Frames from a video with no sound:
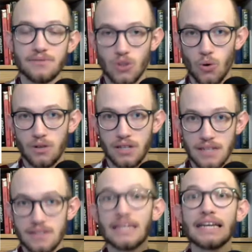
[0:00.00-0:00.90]
So
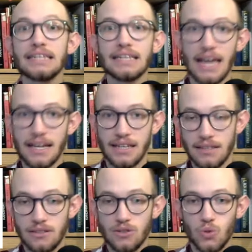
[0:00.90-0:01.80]
he's indicating
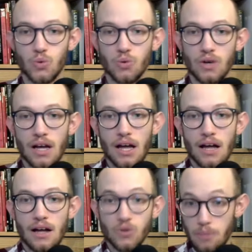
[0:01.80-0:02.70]
it to,
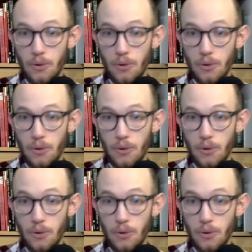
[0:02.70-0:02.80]
to the